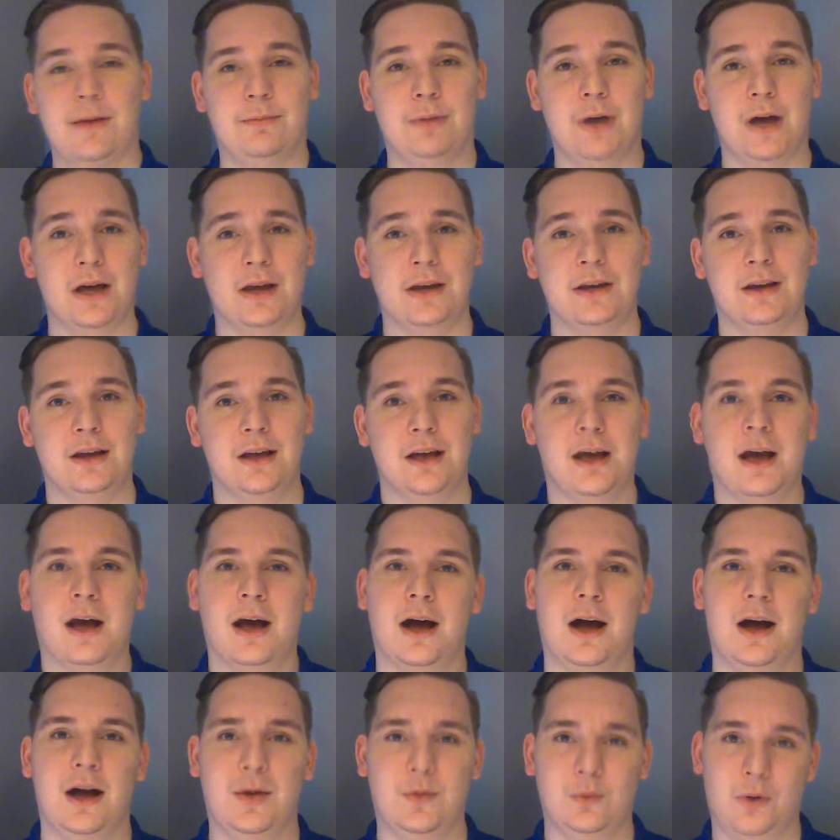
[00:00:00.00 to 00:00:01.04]
But
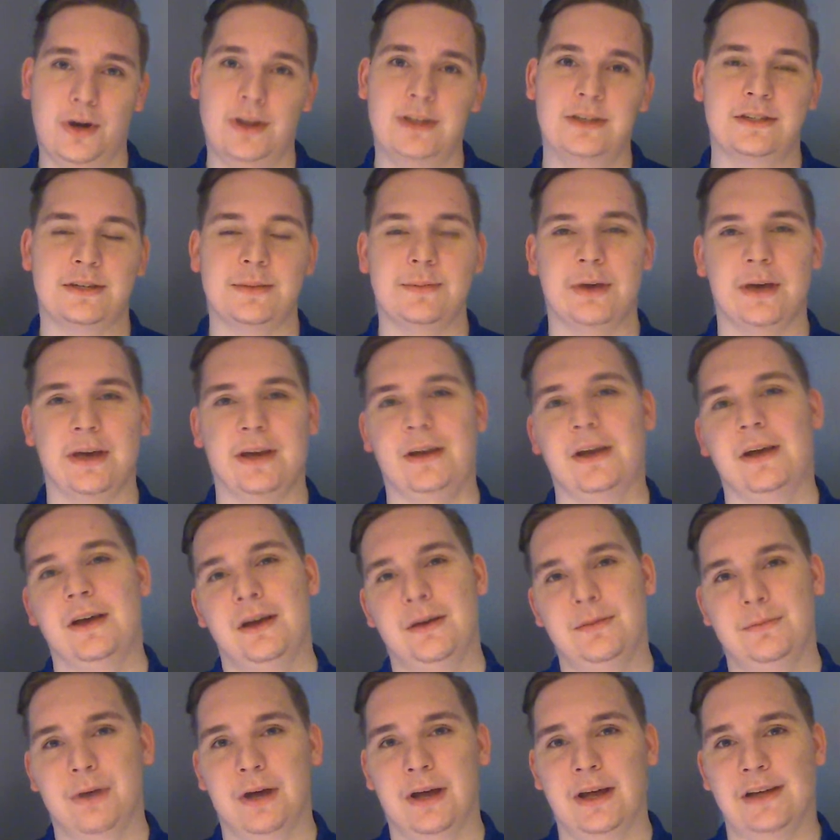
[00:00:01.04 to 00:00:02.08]
I wanted to make
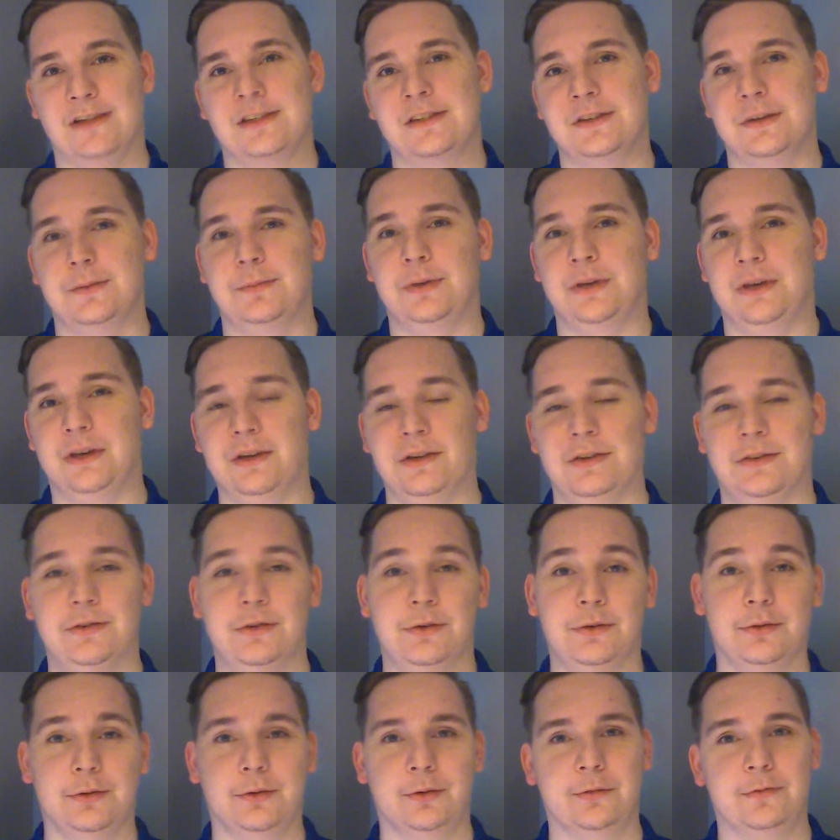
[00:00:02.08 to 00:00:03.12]
my SCP
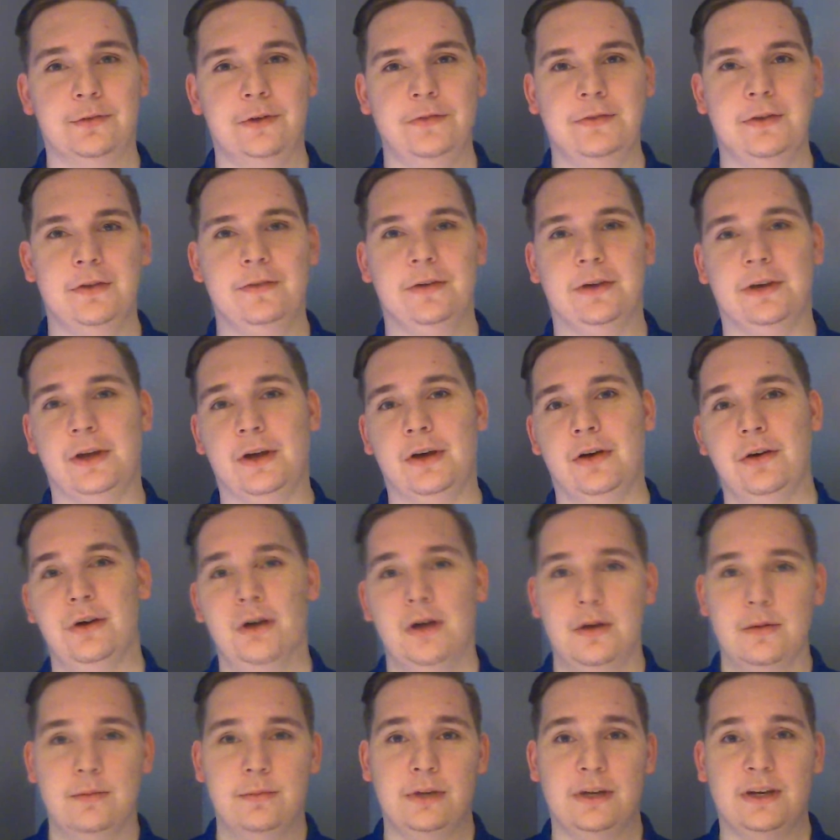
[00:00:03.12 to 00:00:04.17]
2 through 50 video
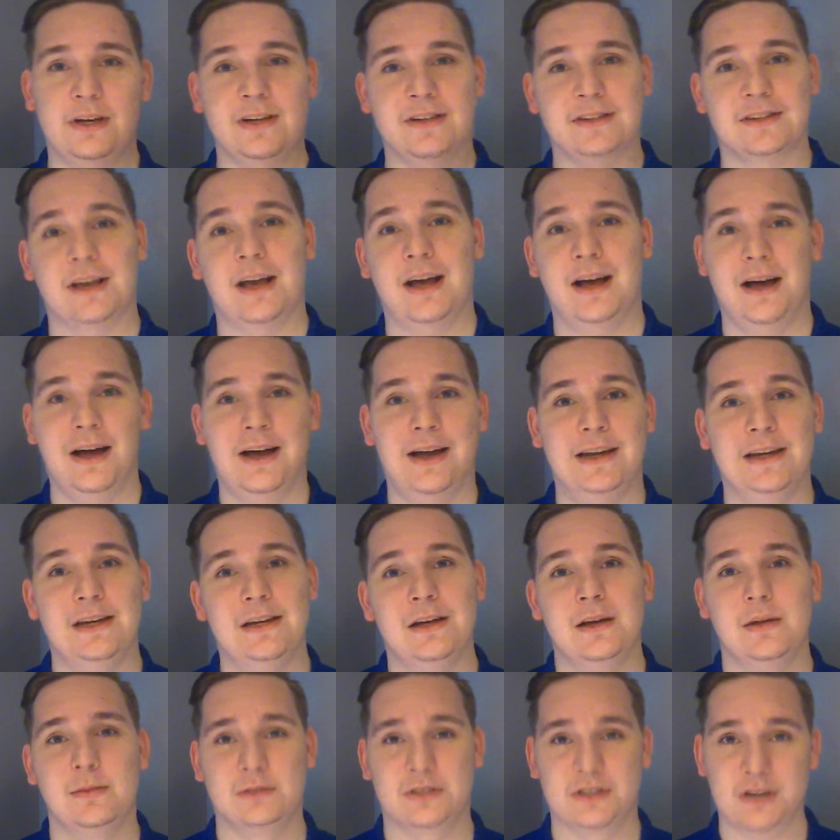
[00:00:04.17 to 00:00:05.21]
because I
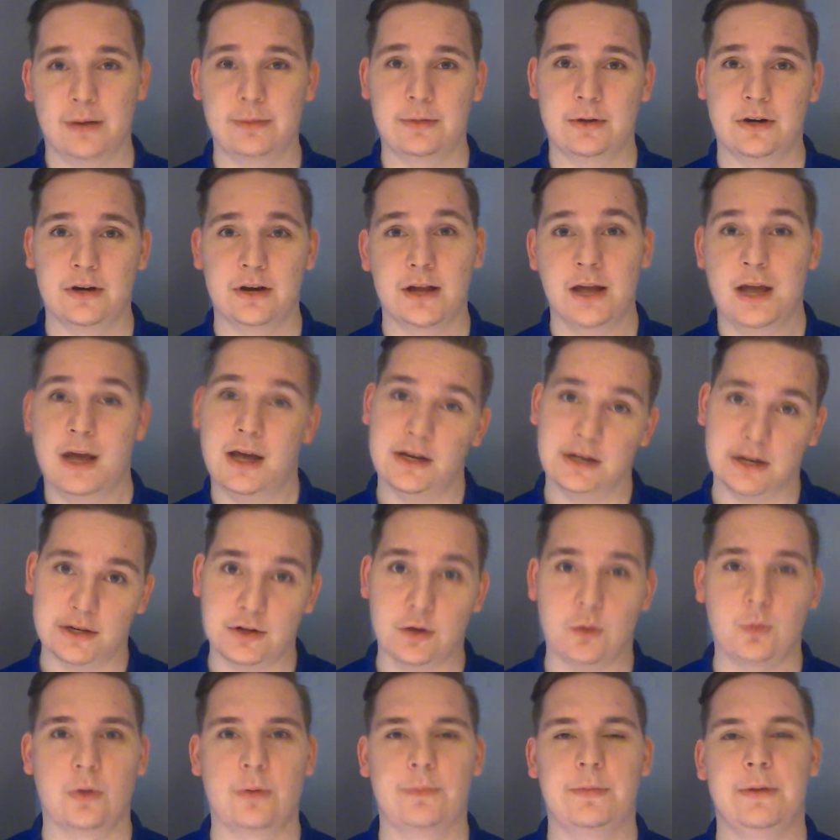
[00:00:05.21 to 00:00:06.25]
am stubborn and I
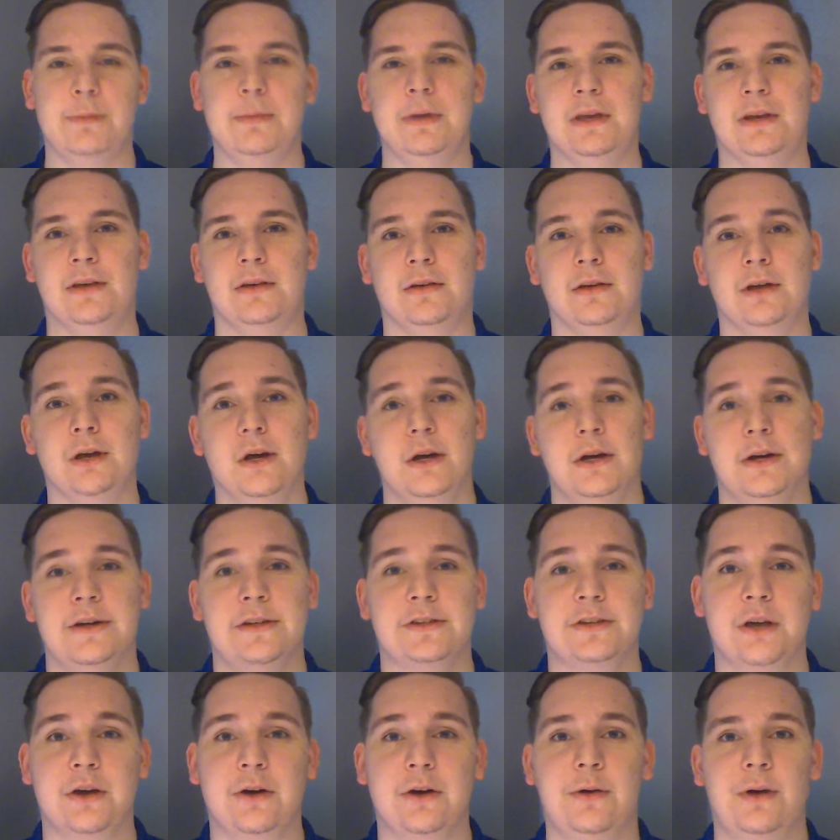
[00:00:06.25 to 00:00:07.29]
don't want to be beaten.
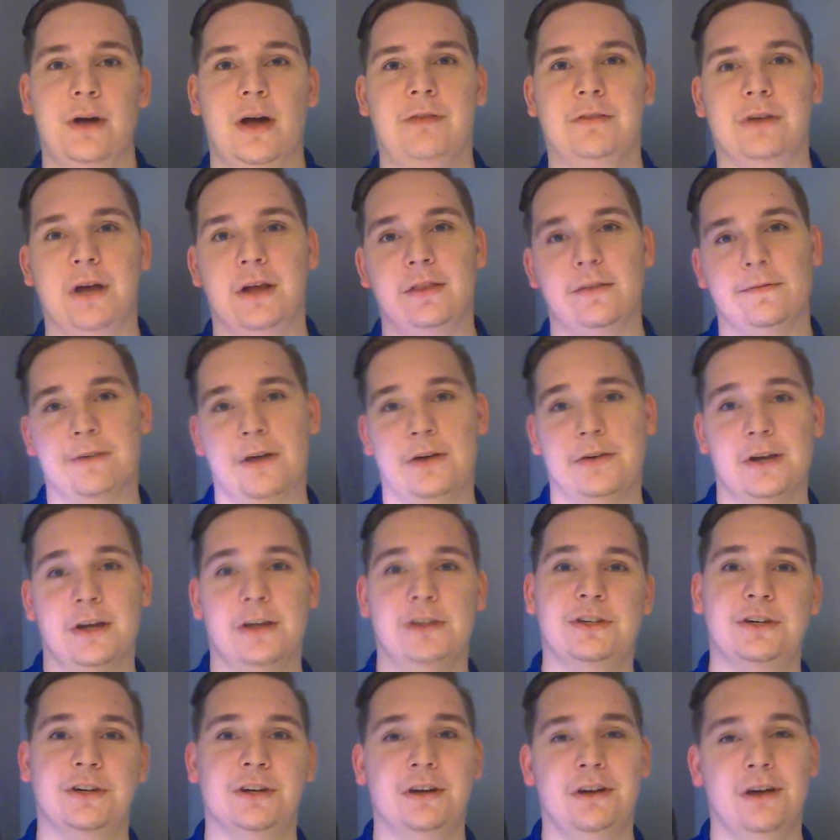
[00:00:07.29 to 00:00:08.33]
So, I've got the
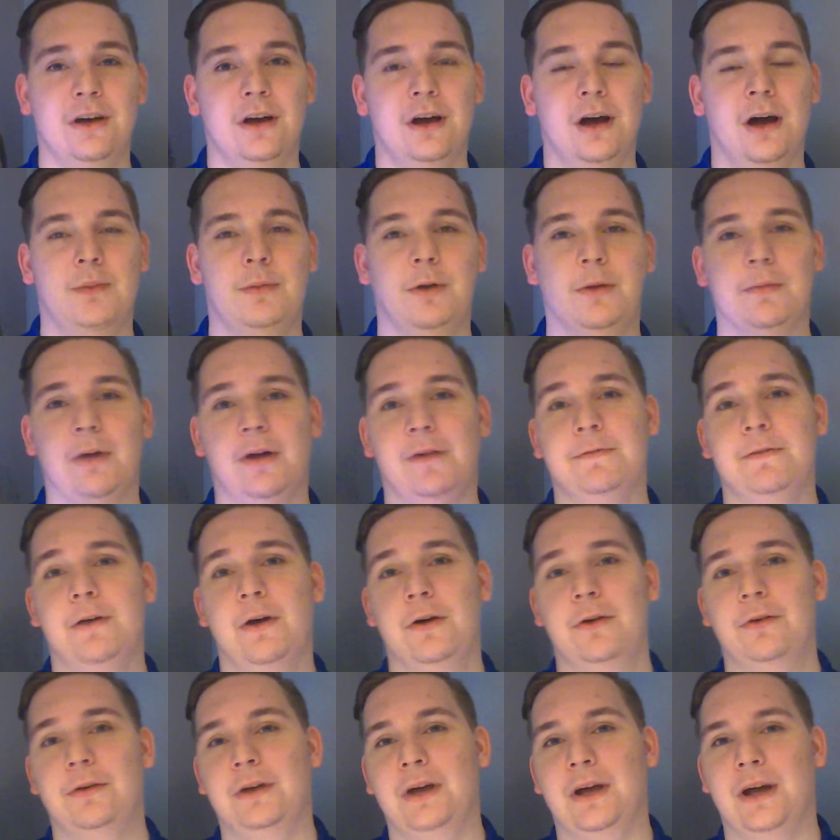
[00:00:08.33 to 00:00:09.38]
foundation up on my
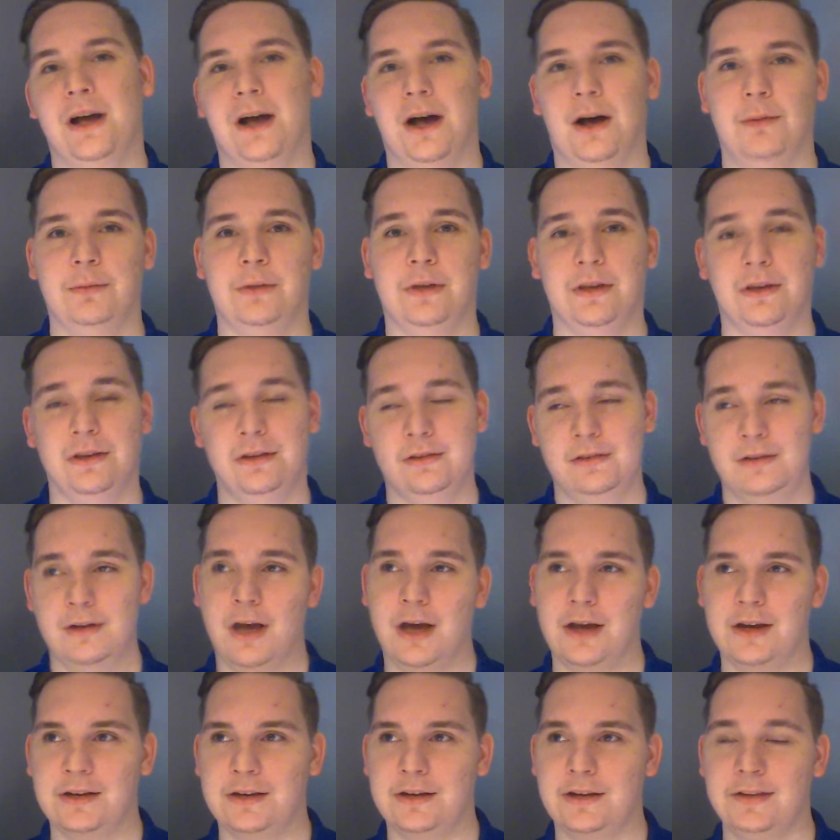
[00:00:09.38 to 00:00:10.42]
phone. I'll be
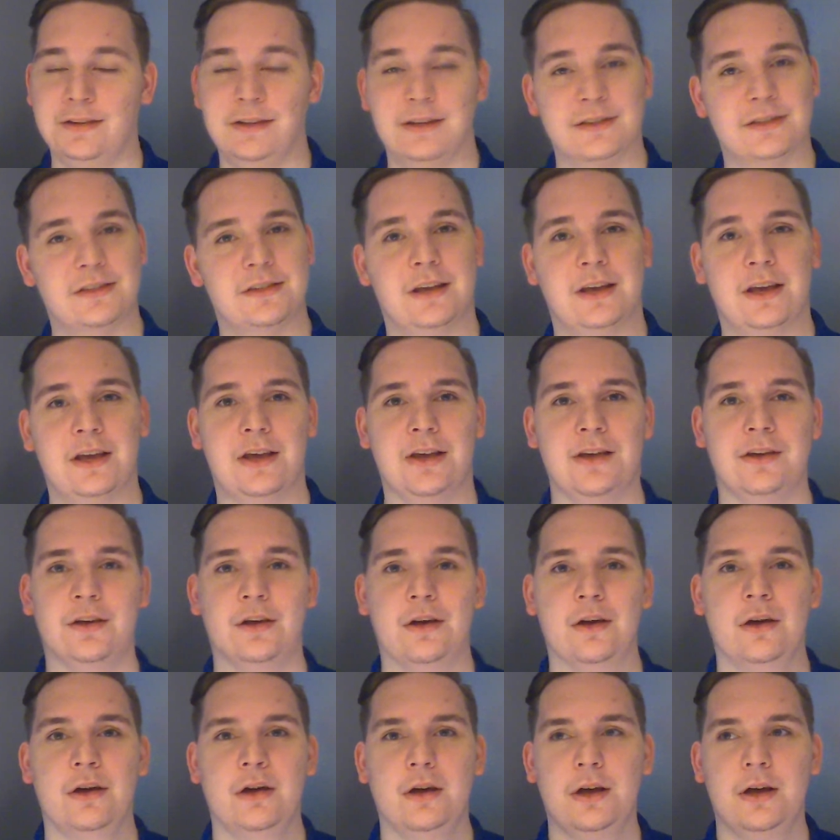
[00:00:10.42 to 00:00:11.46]
editing this in,
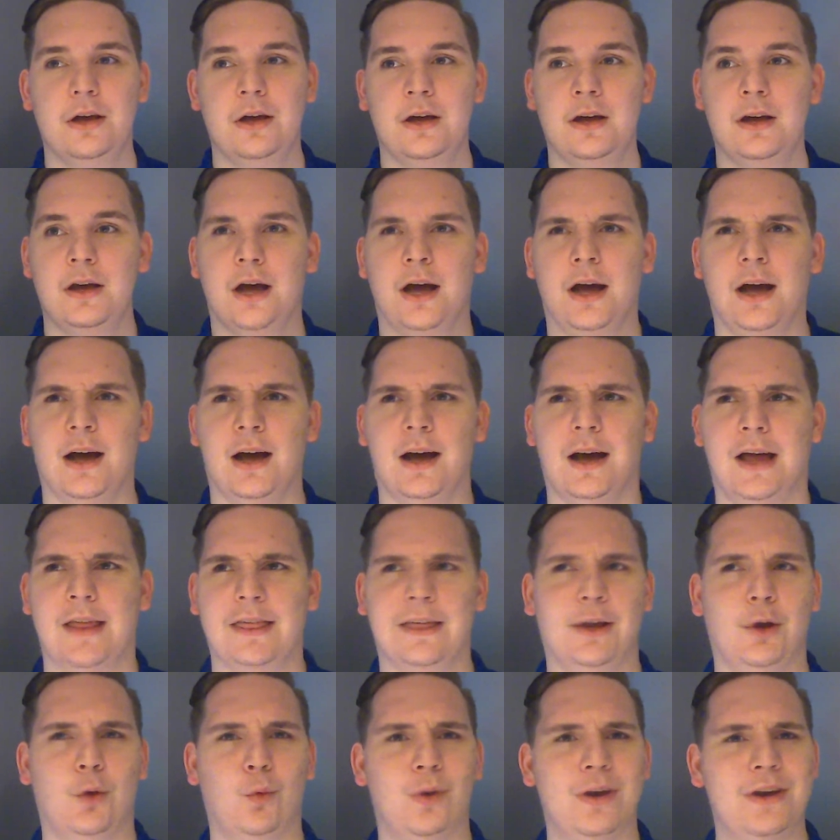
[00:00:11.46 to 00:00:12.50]
I
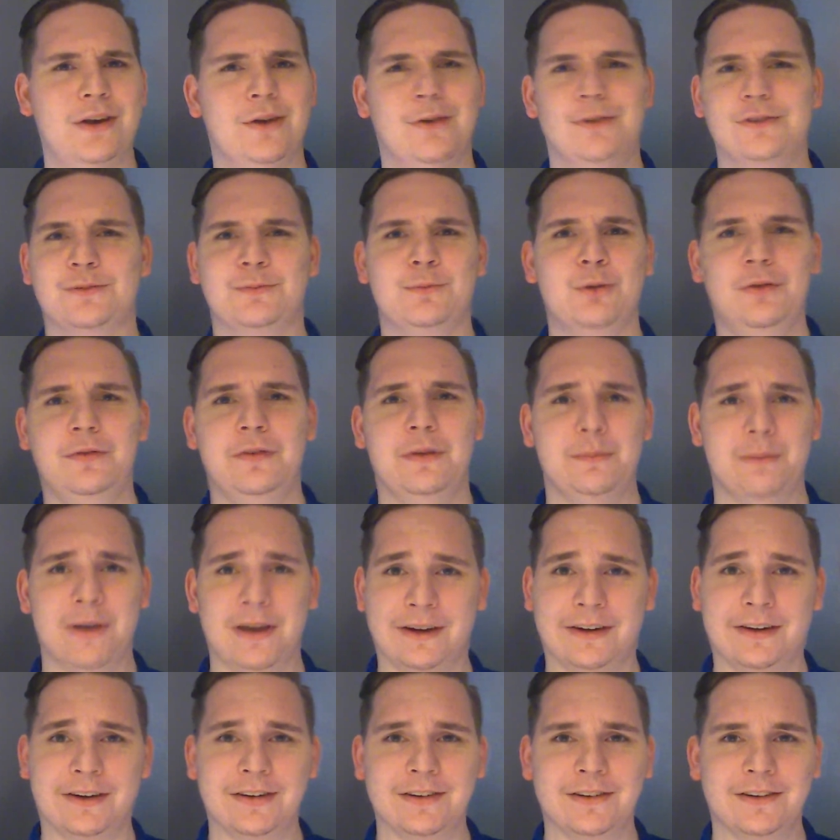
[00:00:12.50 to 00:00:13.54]
think, Windows Movie
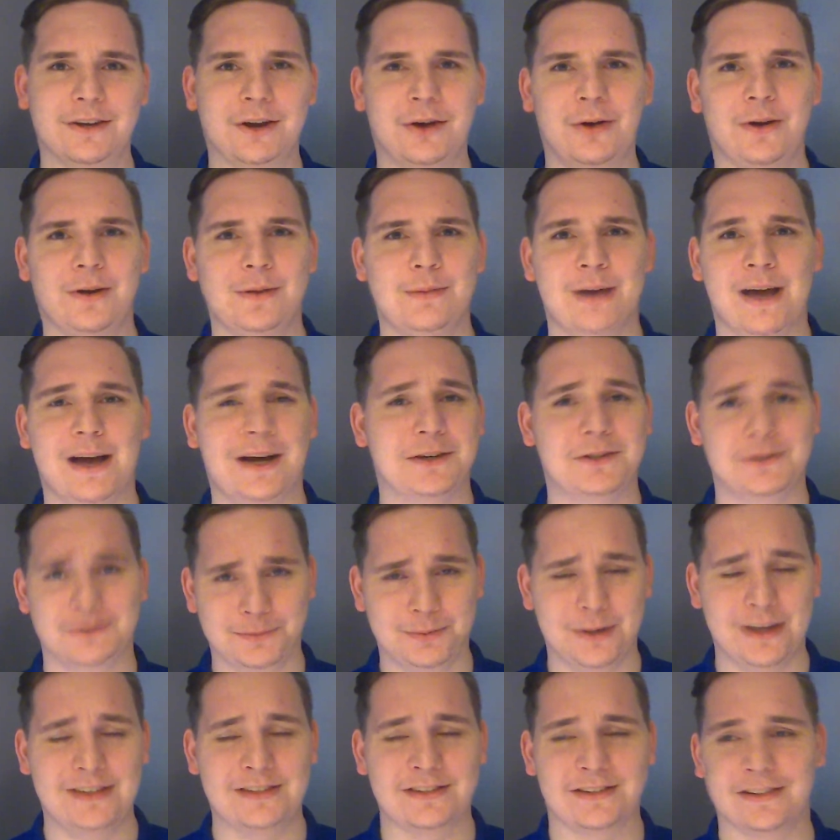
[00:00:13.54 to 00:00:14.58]
Maker, going back to
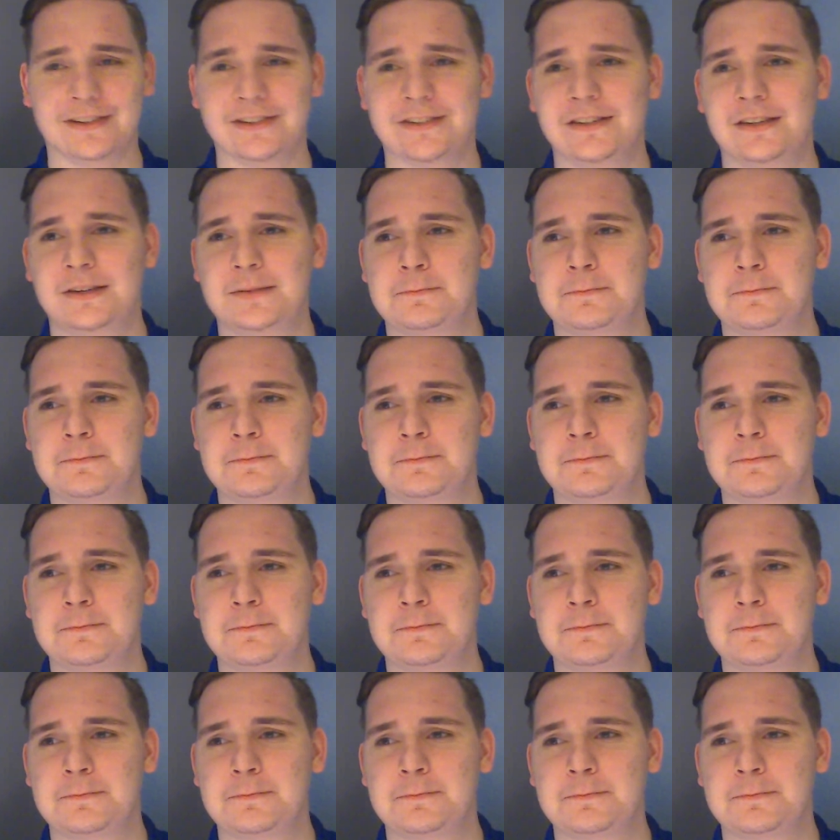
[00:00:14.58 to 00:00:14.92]
basics.